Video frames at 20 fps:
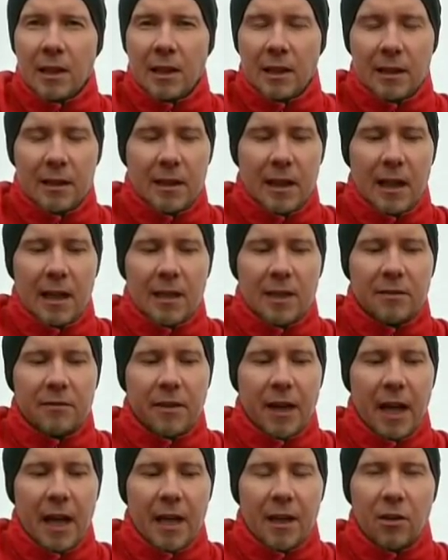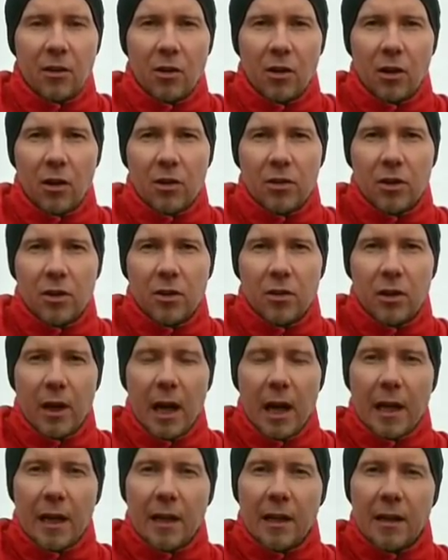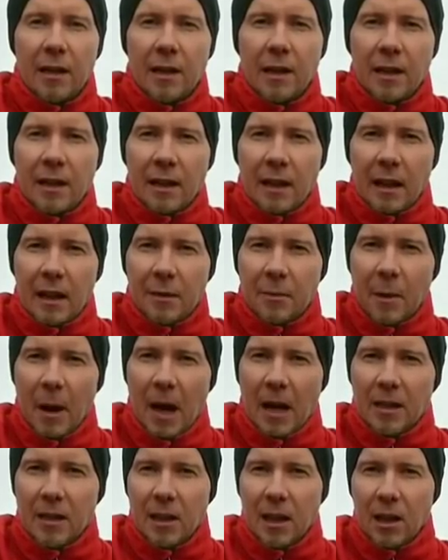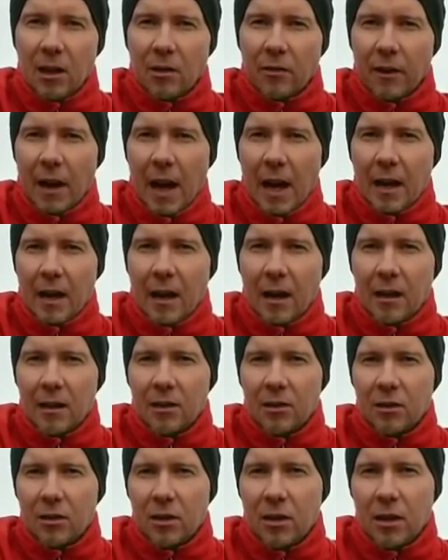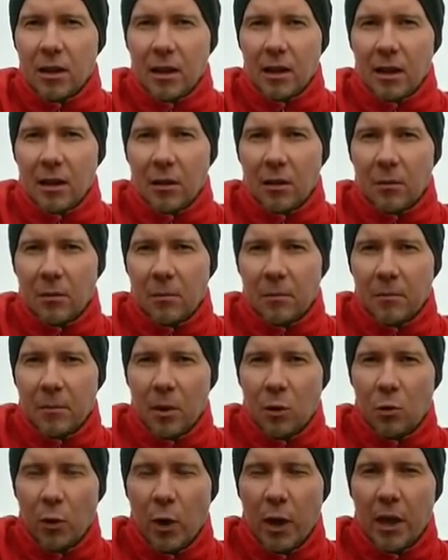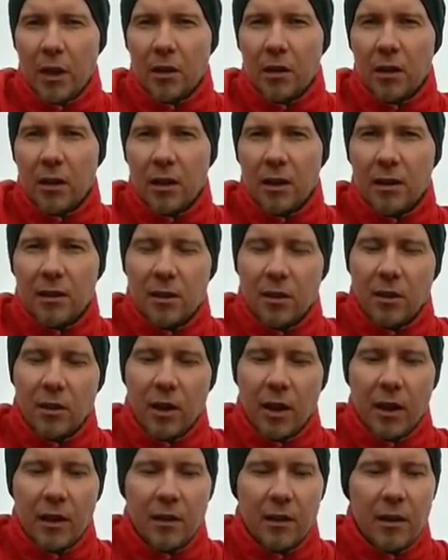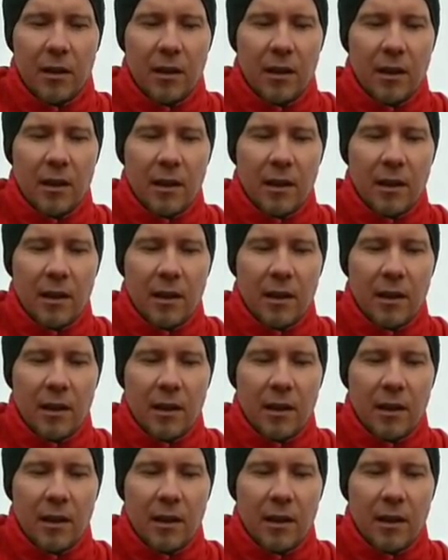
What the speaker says: this has fade also, and it pans out of anhyzers a little quicker, so I can